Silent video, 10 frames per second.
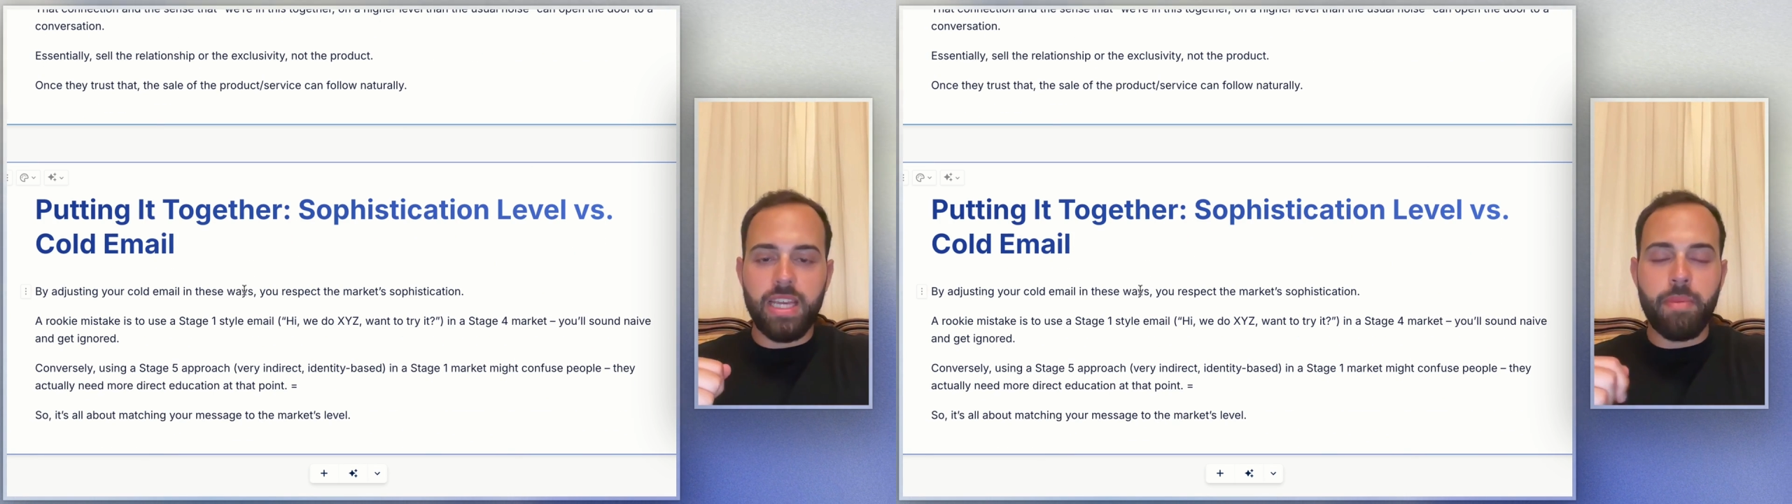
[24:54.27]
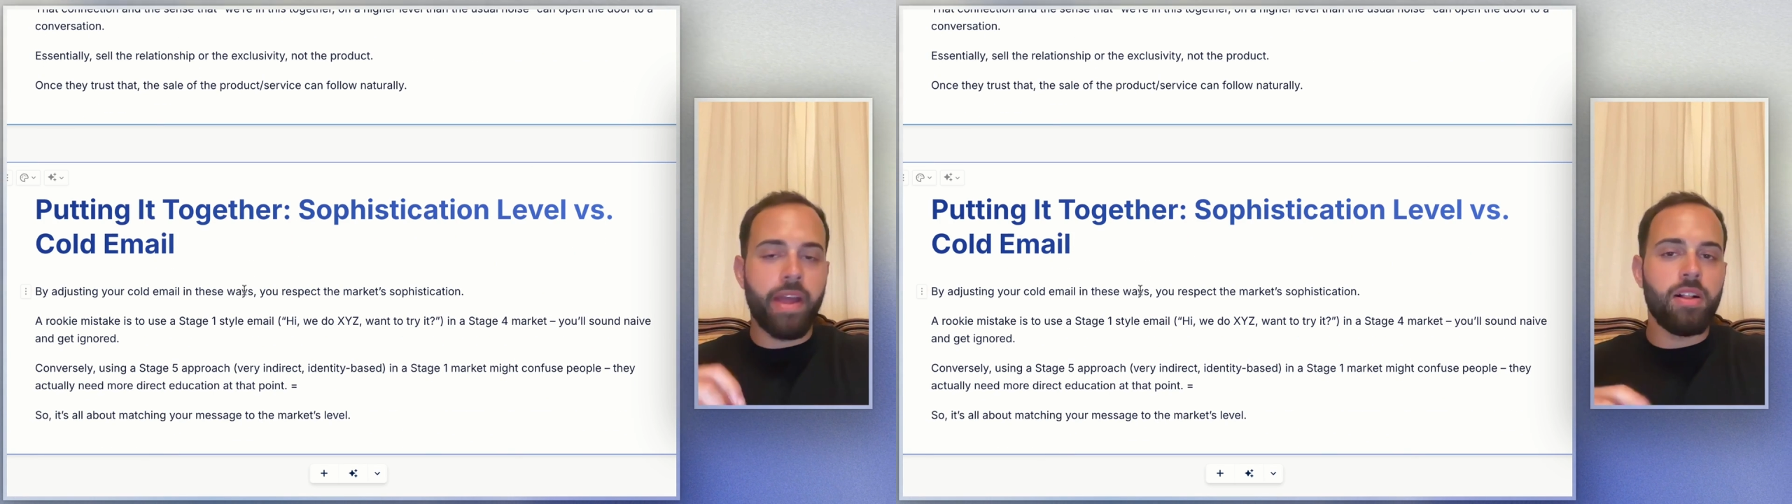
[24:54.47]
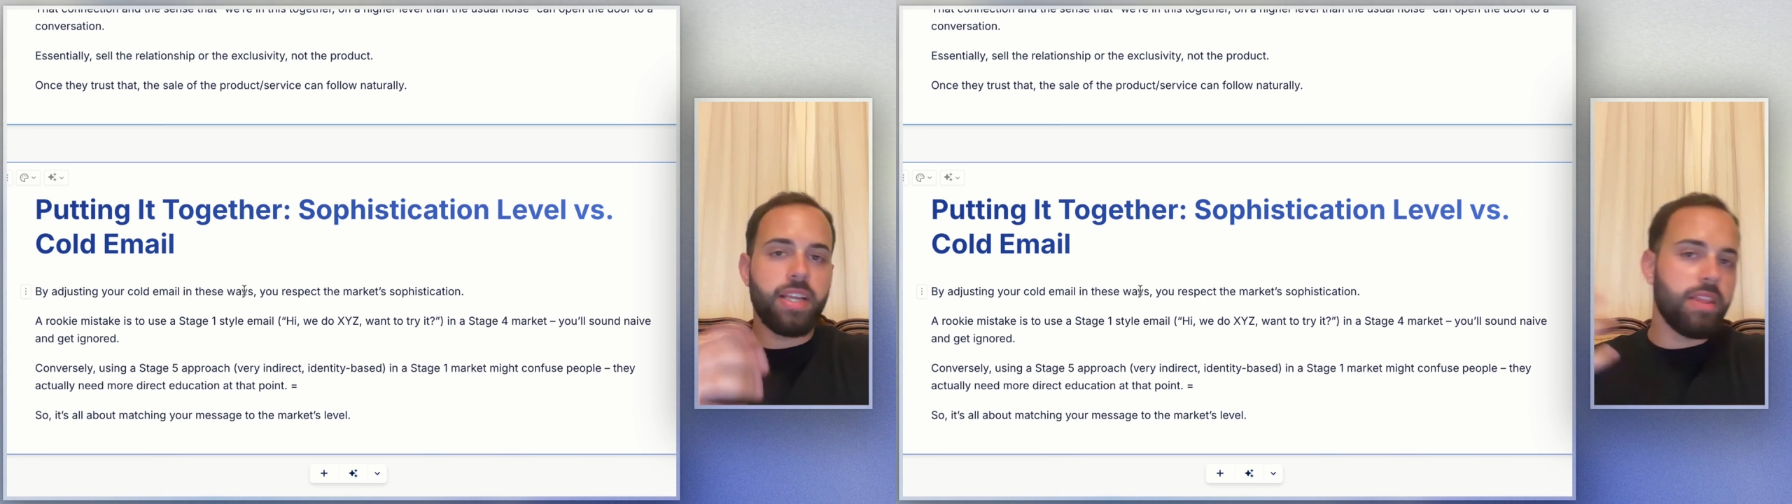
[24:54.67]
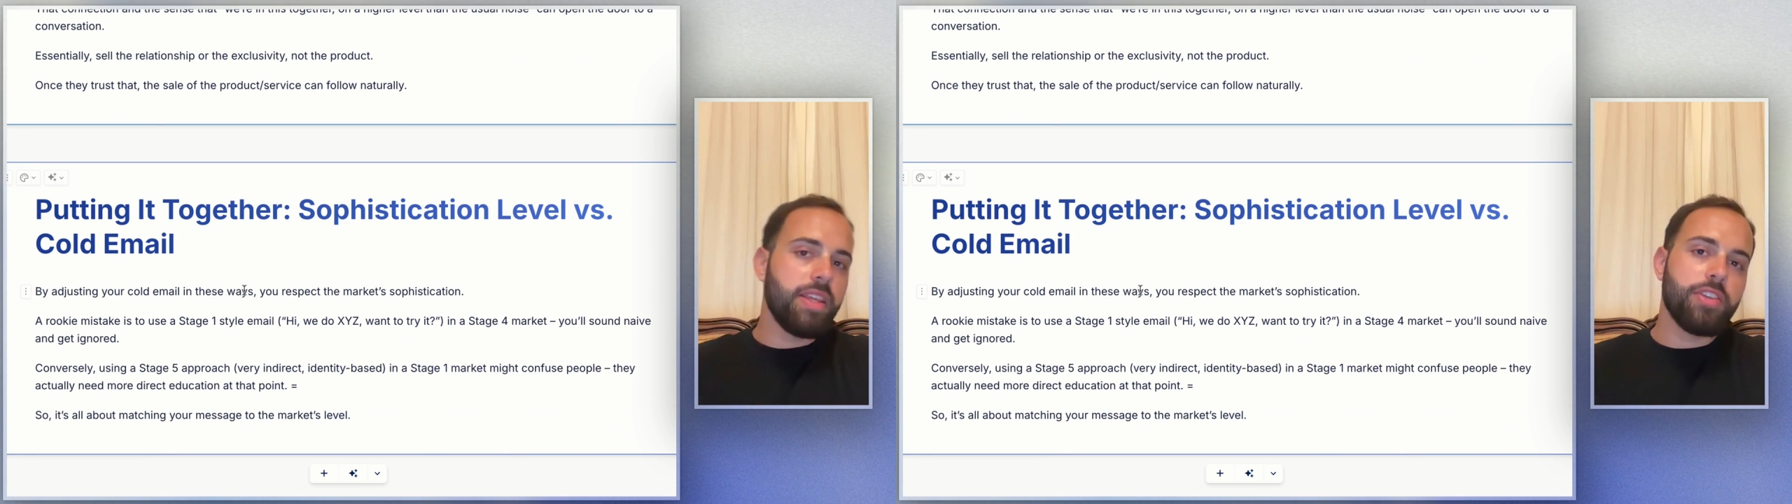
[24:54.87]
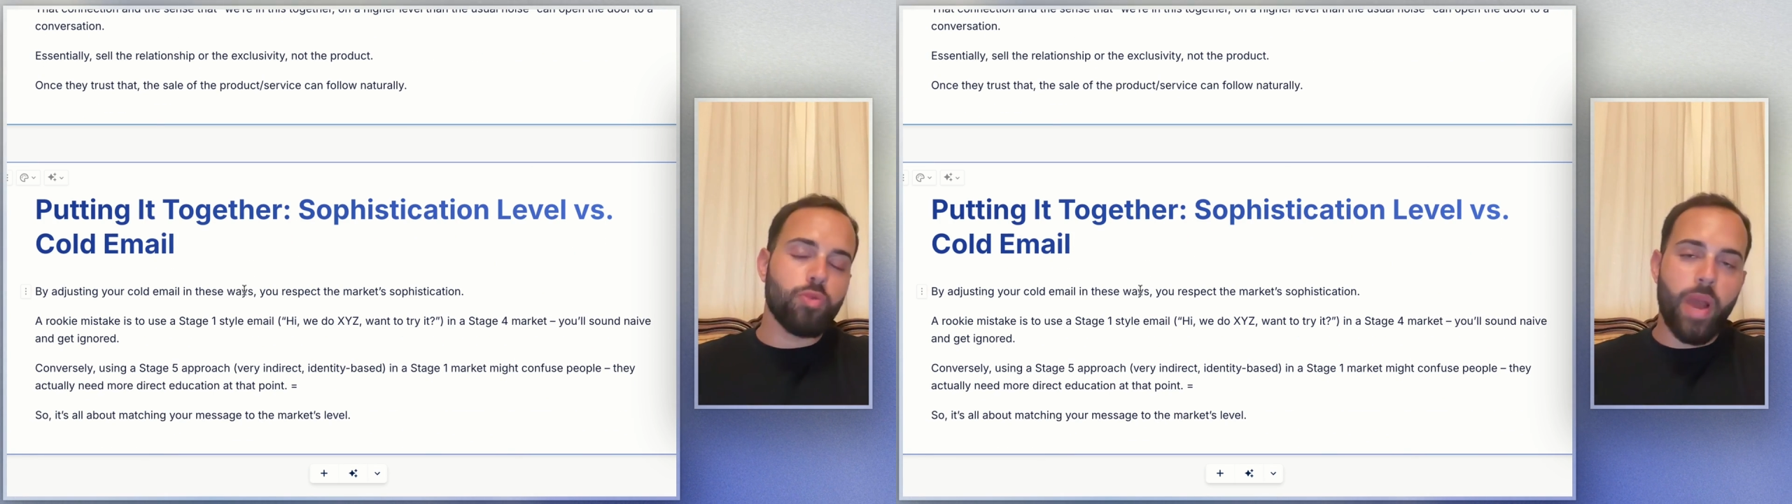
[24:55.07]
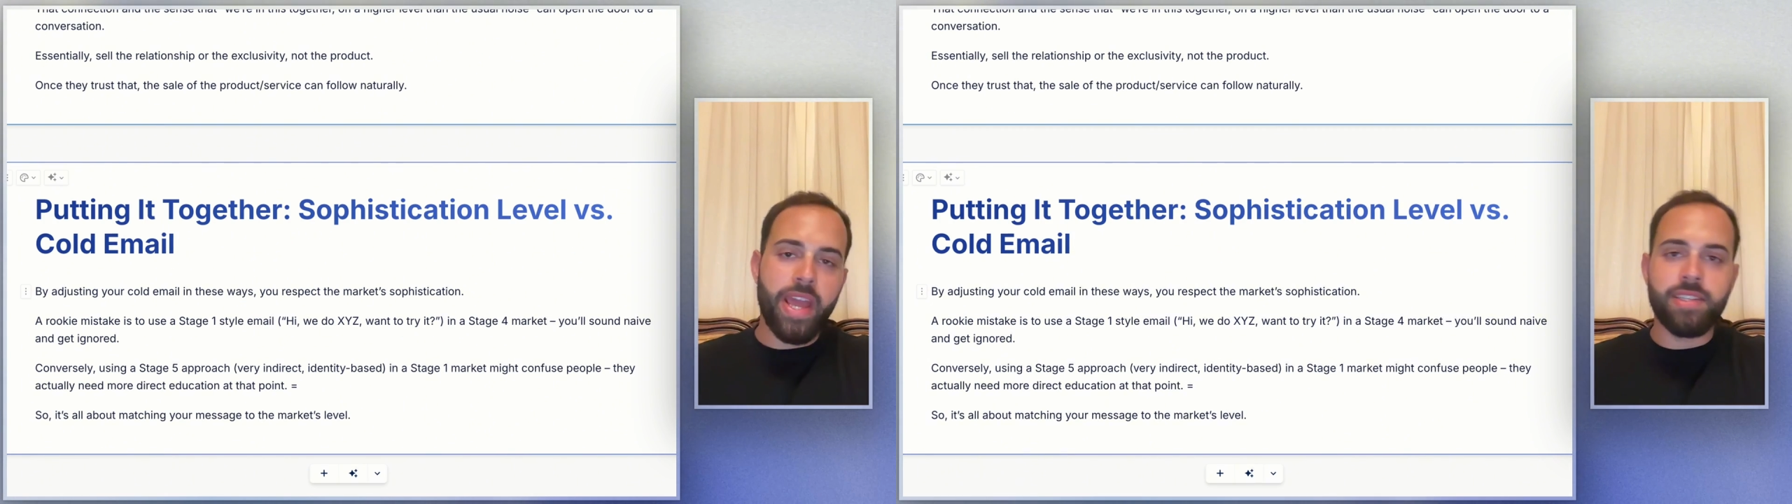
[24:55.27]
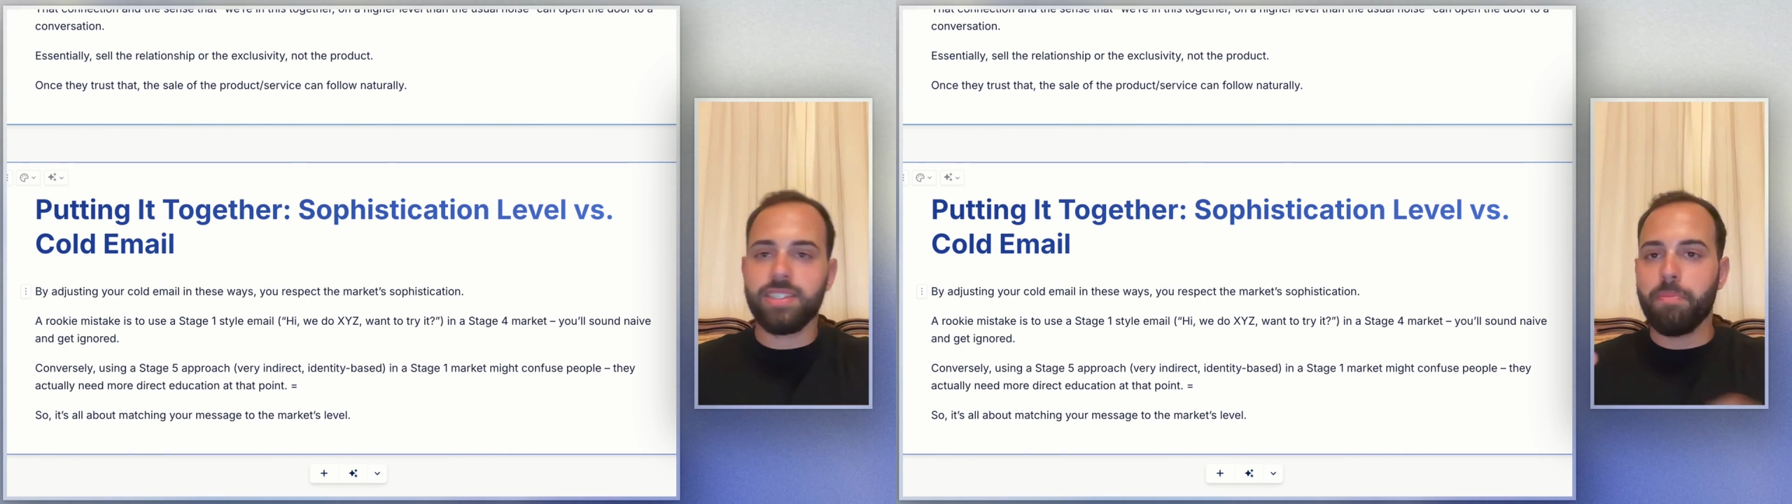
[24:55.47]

email in these ways,